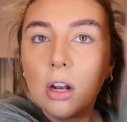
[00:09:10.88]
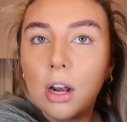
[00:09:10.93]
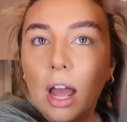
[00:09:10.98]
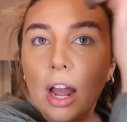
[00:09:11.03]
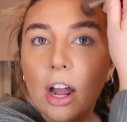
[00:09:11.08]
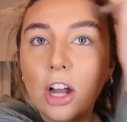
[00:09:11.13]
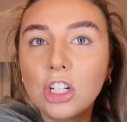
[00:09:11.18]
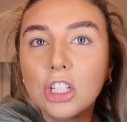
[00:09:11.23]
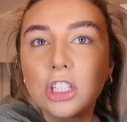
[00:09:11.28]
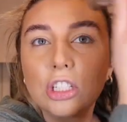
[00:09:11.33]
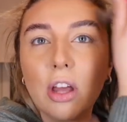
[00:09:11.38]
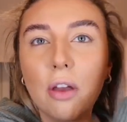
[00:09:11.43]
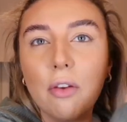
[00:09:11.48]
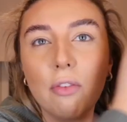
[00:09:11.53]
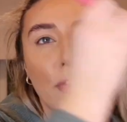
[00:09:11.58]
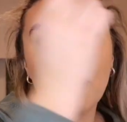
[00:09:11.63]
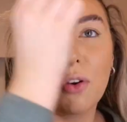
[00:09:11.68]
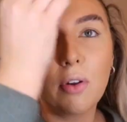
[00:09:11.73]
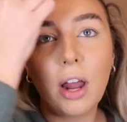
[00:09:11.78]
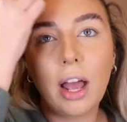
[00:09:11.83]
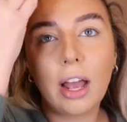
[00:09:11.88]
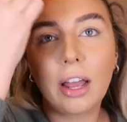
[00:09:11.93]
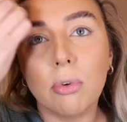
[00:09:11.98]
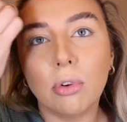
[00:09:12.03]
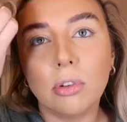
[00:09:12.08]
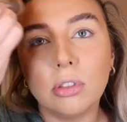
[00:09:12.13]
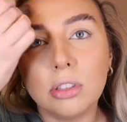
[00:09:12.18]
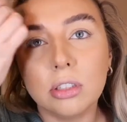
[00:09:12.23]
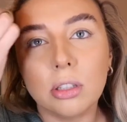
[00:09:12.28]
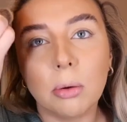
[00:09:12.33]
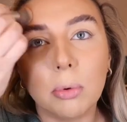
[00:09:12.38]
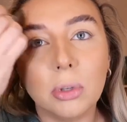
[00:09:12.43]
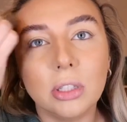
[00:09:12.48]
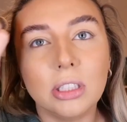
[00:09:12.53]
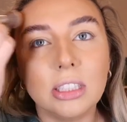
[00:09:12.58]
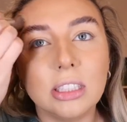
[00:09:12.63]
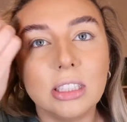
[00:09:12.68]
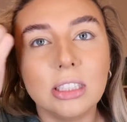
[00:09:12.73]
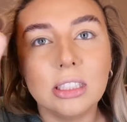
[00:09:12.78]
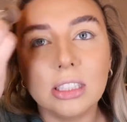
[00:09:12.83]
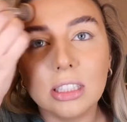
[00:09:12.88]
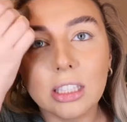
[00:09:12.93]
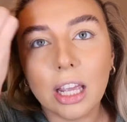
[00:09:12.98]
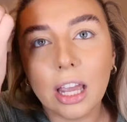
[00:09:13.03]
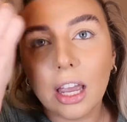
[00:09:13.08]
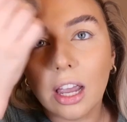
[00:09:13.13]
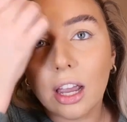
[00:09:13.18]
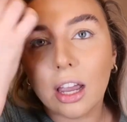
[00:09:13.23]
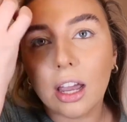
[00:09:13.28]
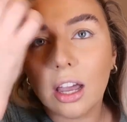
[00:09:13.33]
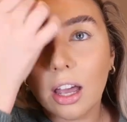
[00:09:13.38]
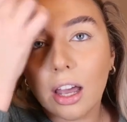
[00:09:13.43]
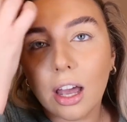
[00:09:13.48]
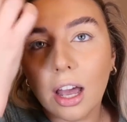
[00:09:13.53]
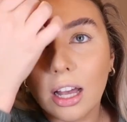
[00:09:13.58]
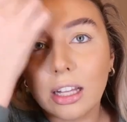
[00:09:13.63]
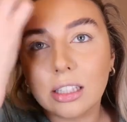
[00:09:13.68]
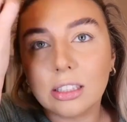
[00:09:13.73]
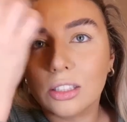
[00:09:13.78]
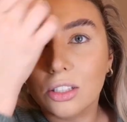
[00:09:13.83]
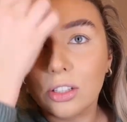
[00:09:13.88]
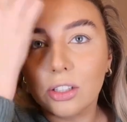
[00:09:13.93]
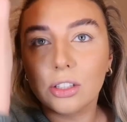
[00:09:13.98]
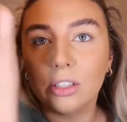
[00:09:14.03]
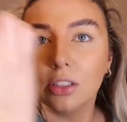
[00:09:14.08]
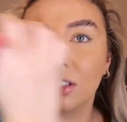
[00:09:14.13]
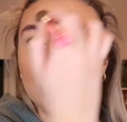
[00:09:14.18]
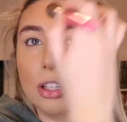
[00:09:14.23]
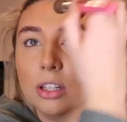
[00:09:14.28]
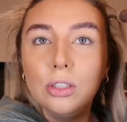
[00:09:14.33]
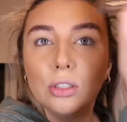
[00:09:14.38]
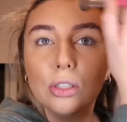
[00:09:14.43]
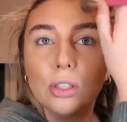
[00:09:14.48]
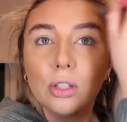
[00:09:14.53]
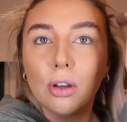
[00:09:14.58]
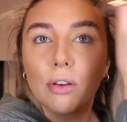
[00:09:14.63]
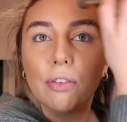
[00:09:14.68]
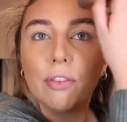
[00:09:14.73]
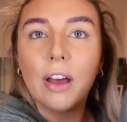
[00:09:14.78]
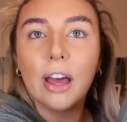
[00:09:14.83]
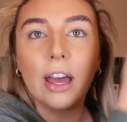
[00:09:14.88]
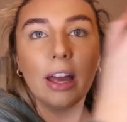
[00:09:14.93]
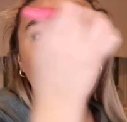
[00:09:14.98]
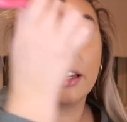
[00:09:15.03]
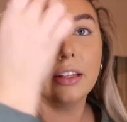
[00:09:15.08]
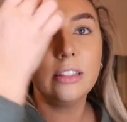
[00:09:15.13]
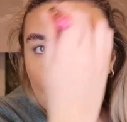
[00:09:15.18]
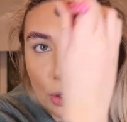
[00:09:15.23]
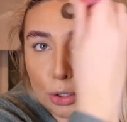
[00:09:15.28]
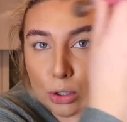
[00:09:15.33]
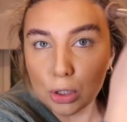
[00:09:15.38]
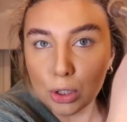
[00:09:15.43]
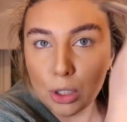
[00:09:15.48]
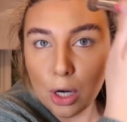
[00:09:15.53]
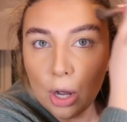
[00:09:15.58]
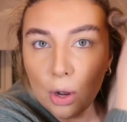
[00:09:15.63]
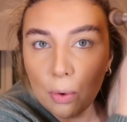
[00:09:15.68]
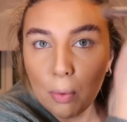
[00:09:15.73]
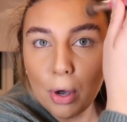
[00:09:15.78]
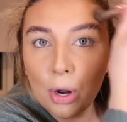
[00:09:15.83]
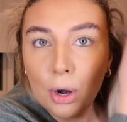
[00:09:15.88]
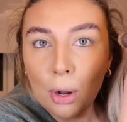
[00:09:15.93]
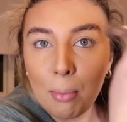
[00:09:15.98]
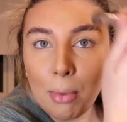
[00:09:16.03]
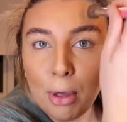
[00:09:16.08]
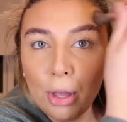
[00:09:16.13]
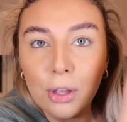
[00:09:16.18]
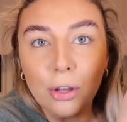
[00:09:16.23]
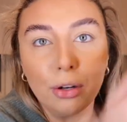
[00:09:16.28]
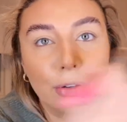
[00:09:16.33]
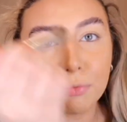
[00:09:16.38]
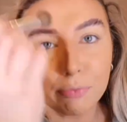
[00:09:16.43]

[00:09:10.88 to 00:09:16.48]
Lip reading: Like, I just don't feel like bronzer would stick as good to your face. Do you know what I mean?